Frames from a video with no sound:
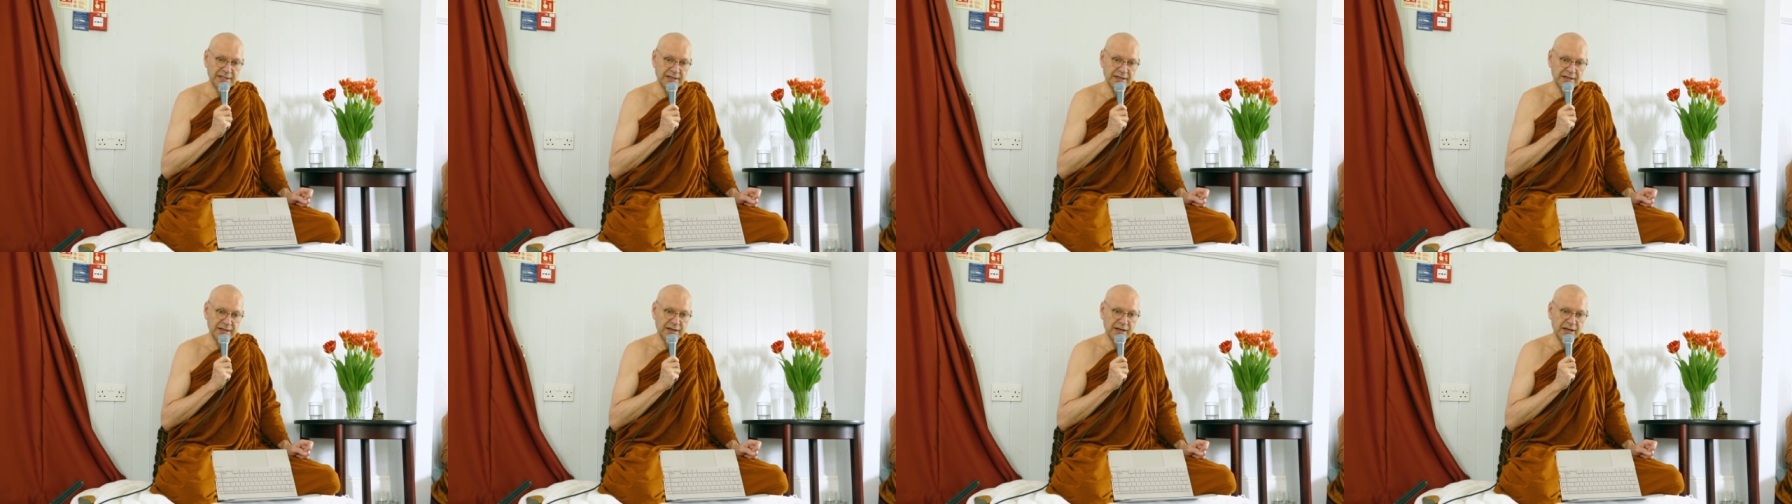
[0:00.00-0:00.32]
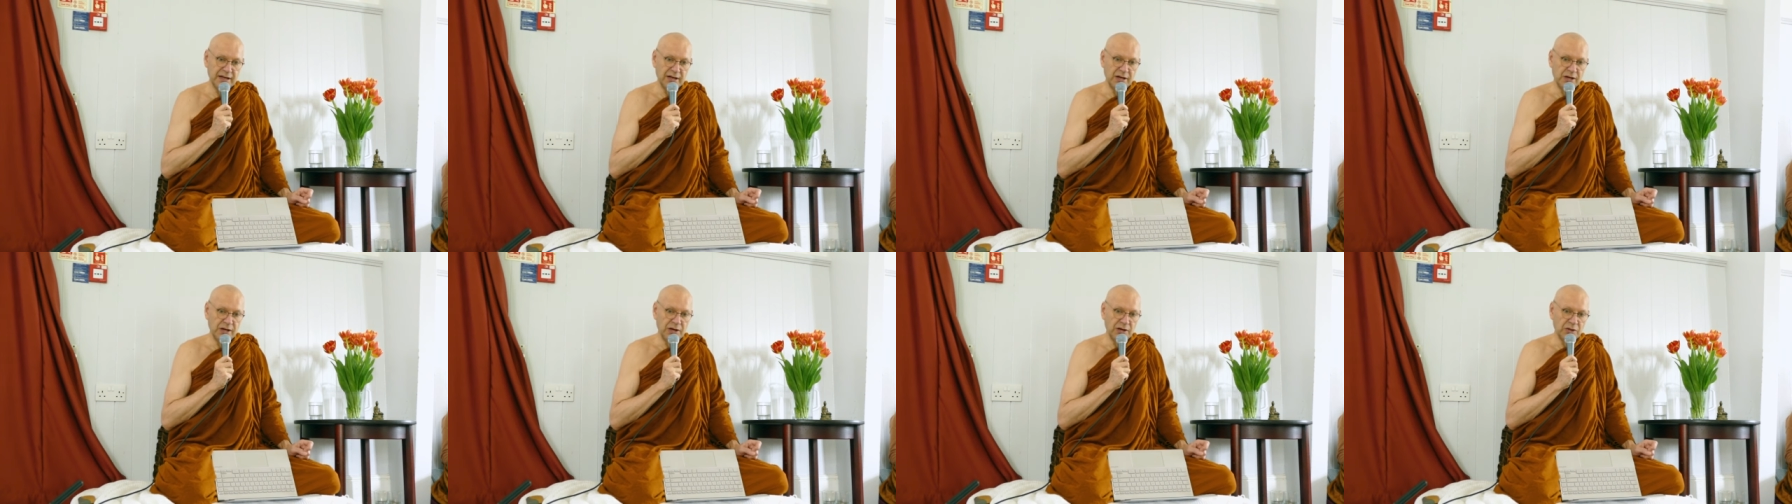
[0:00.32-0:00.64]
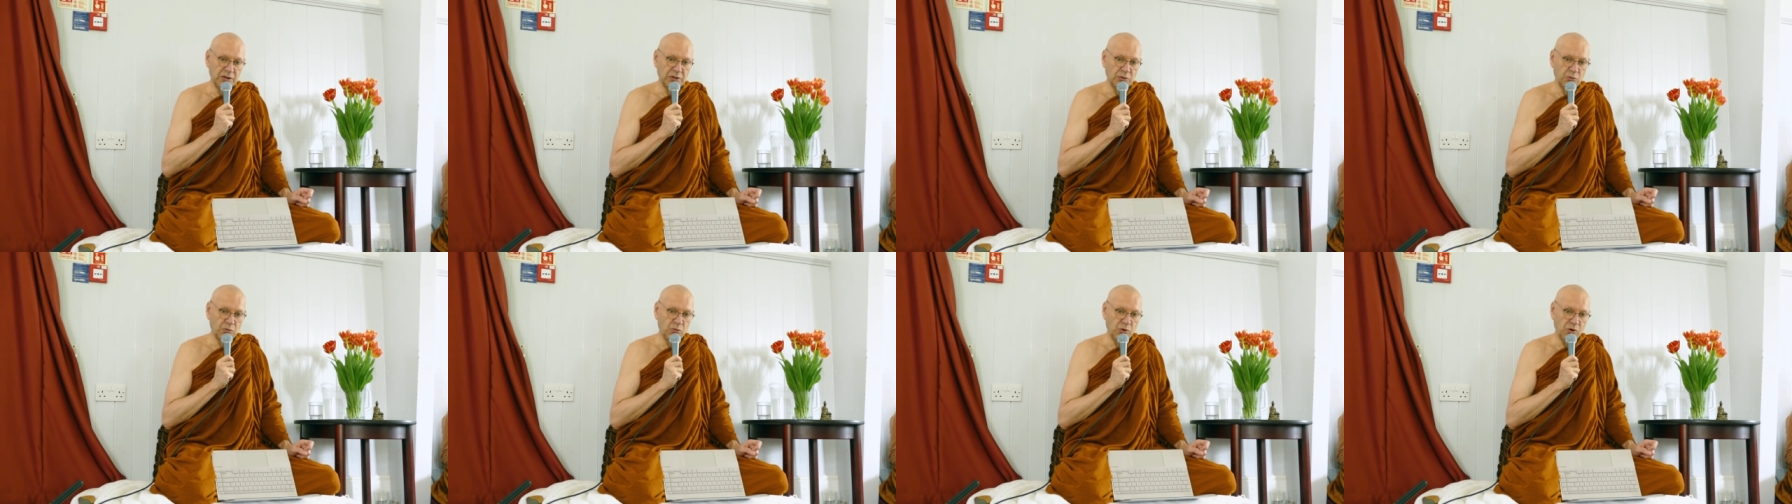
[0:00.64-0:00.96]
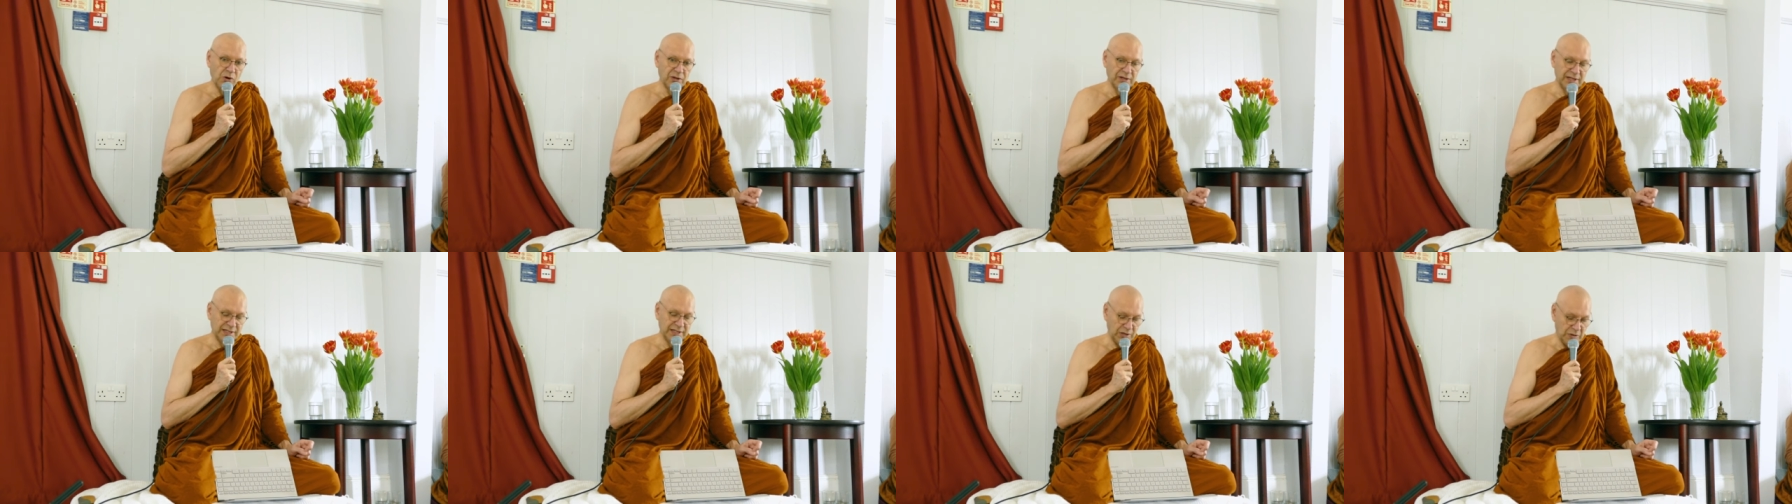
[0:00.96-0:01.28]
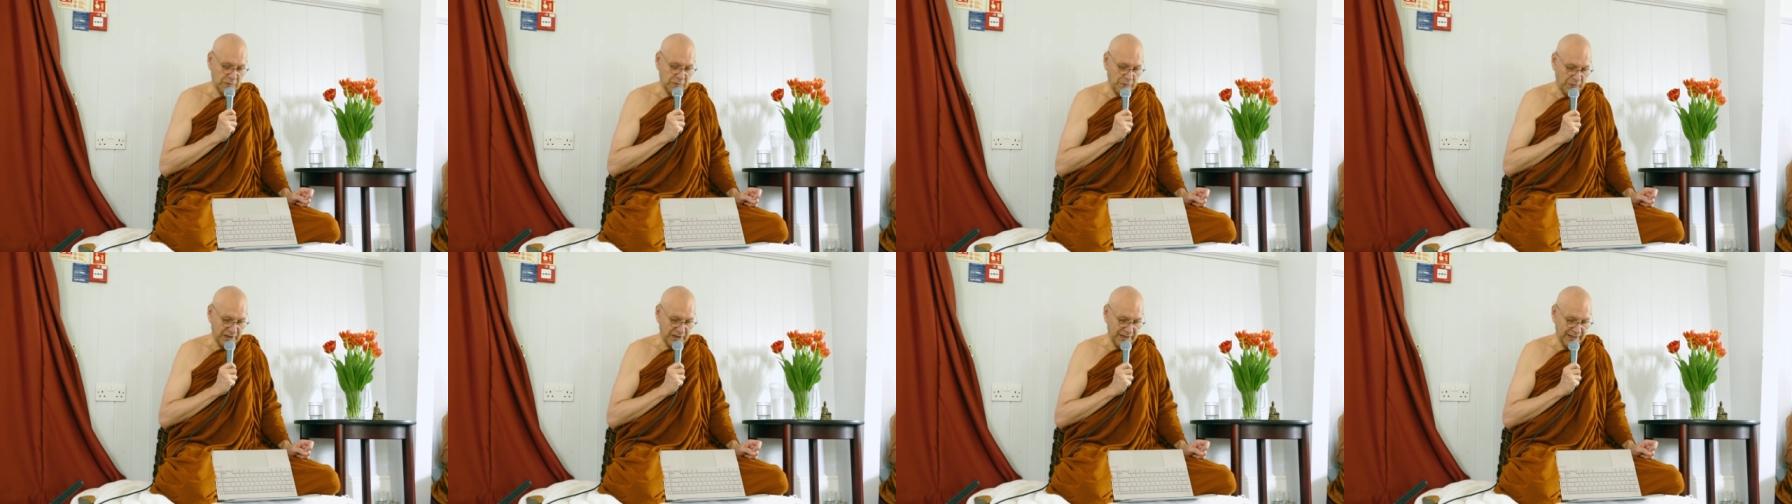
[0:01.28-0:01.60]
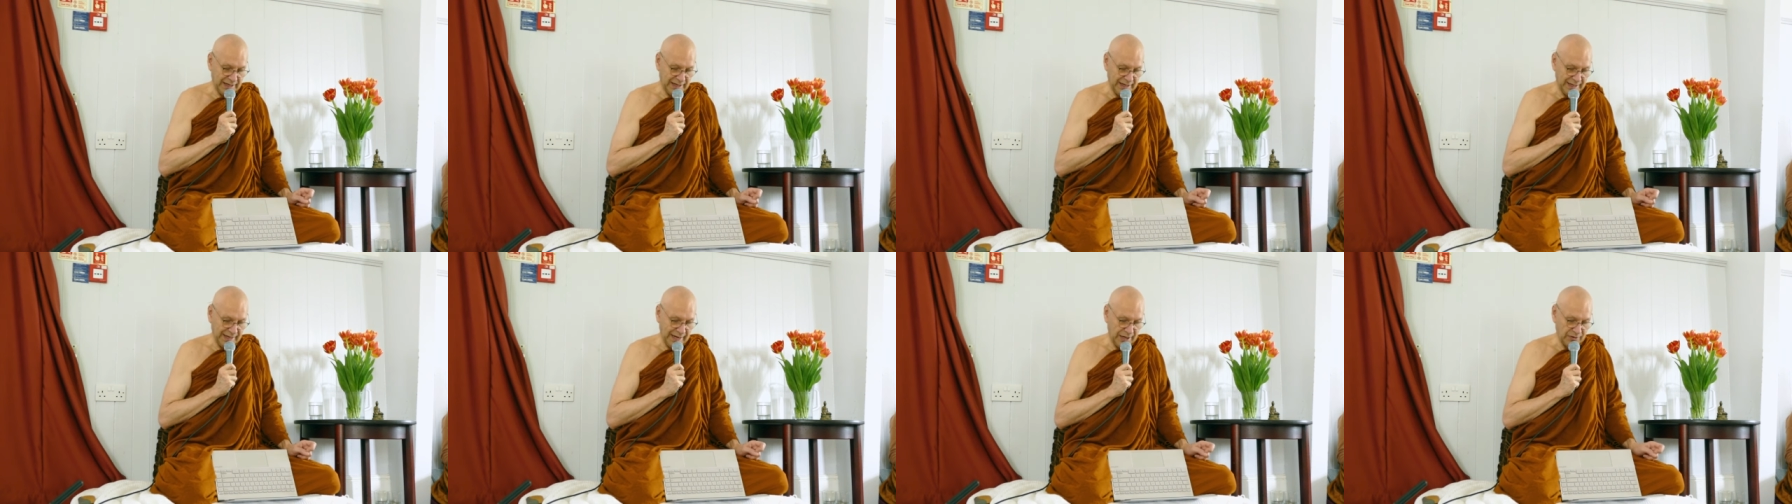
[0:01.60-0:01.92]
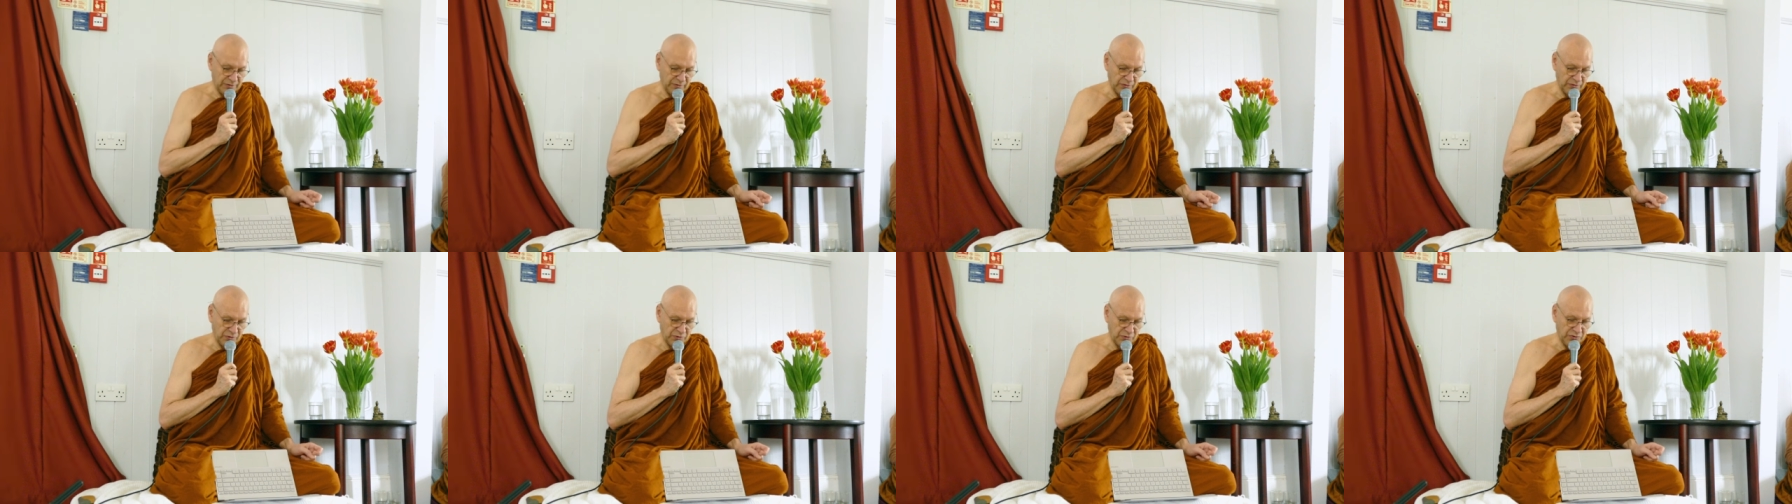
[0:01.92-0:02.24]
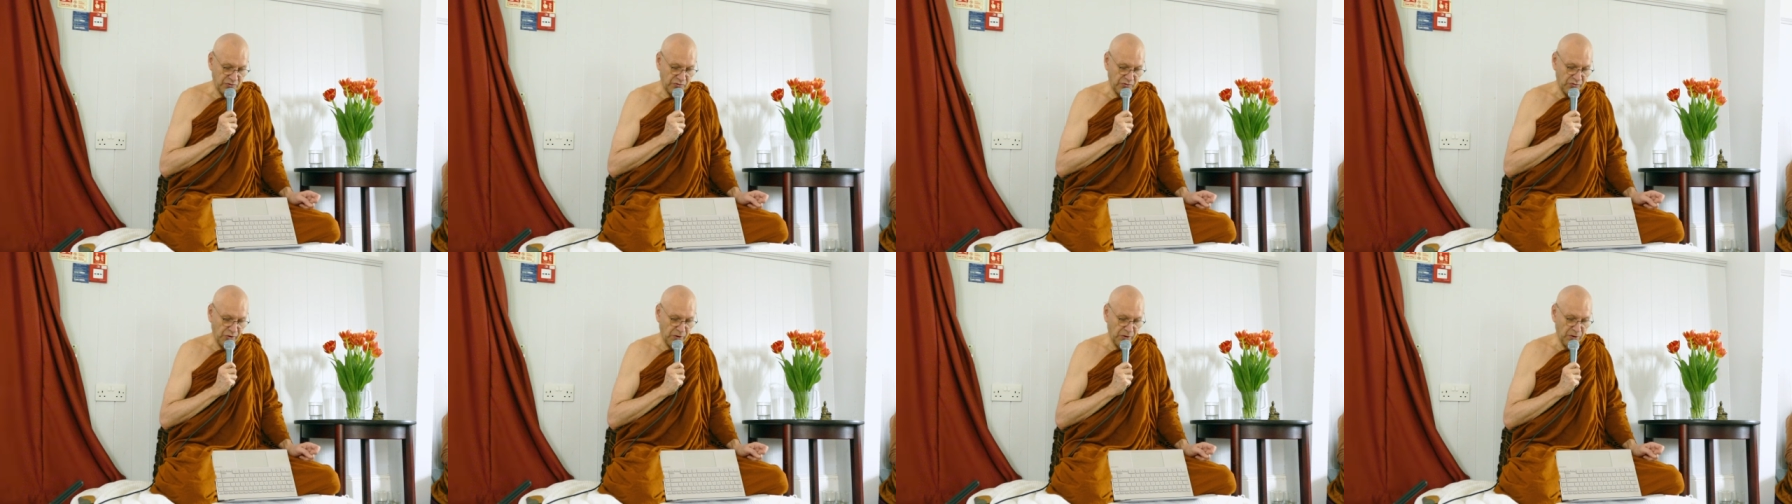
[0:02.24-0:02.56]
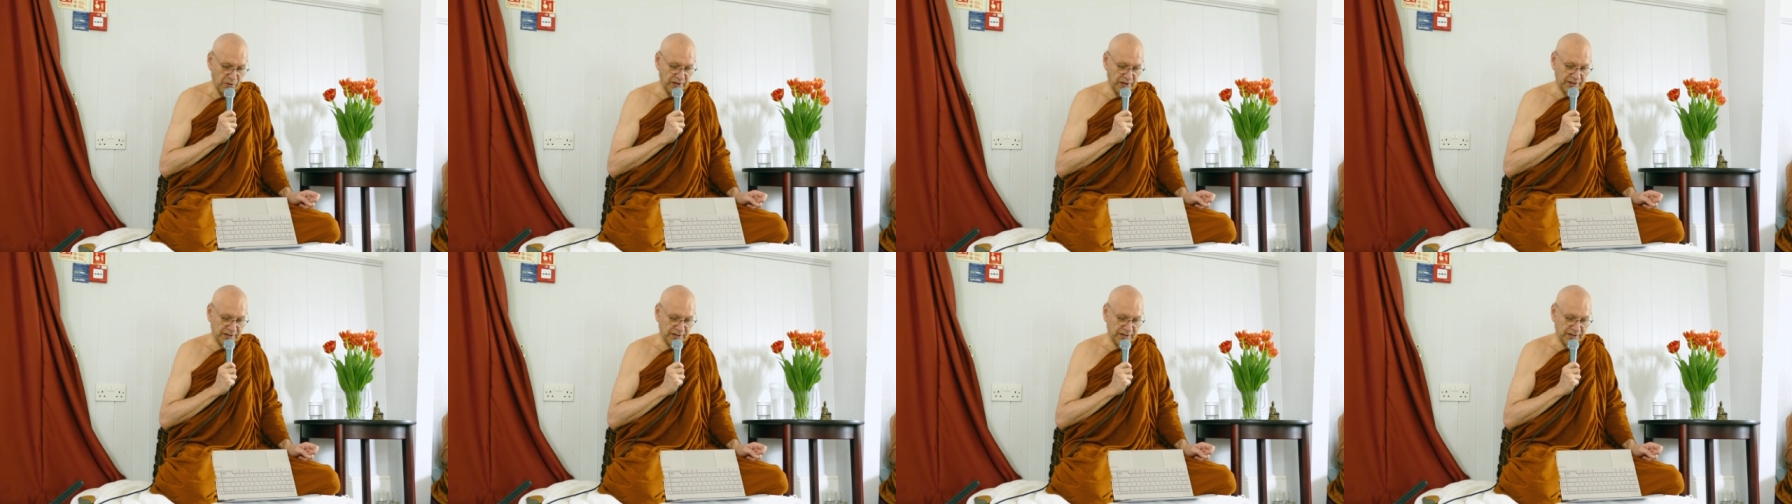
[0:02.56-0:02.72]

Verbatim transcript: Uh, the world is completely out of control.